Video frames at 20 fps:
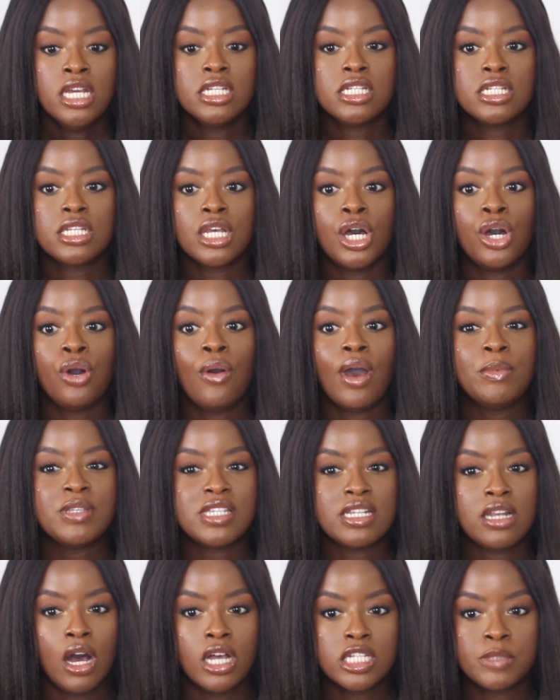So I
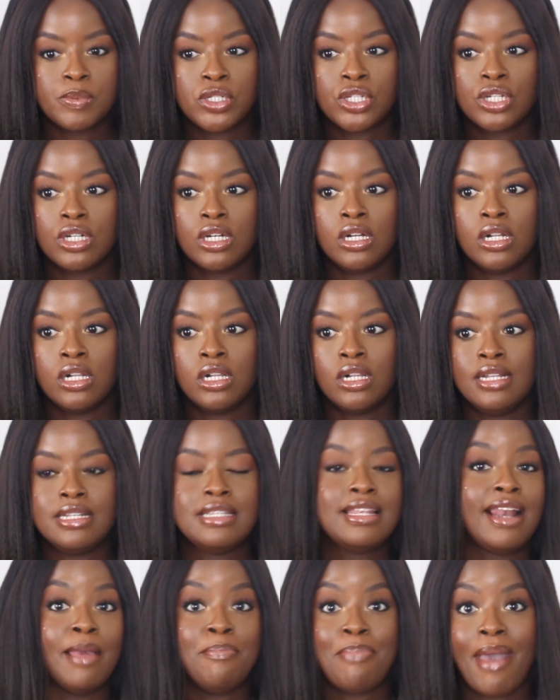was in hospital
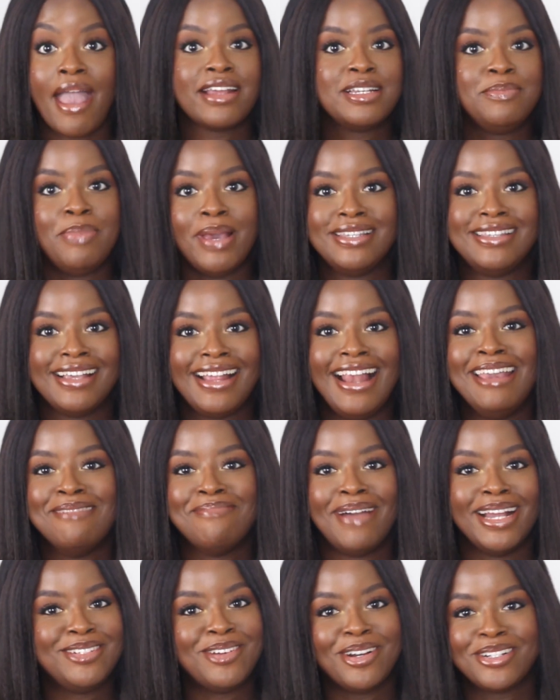until I begged
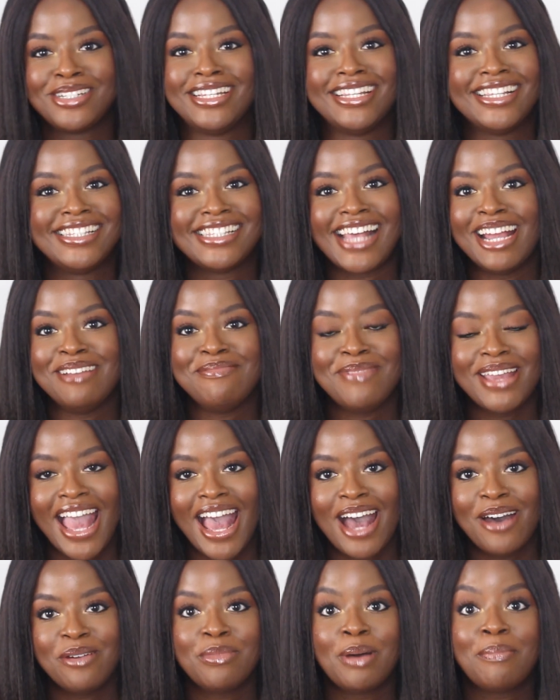basically my doctor to sign me
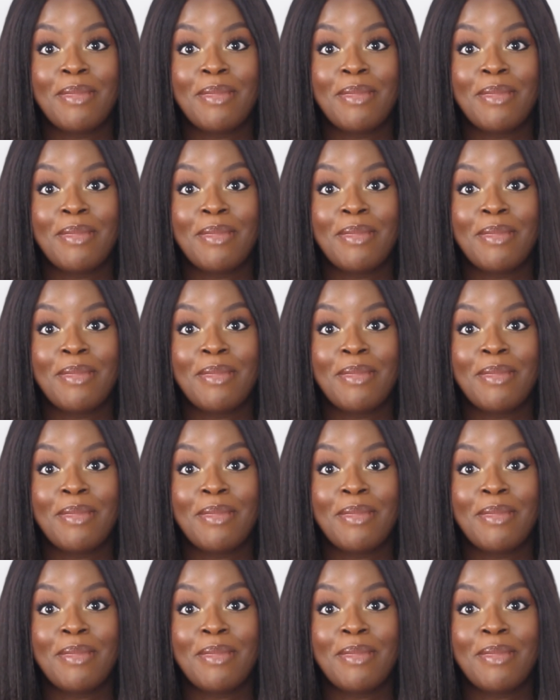out,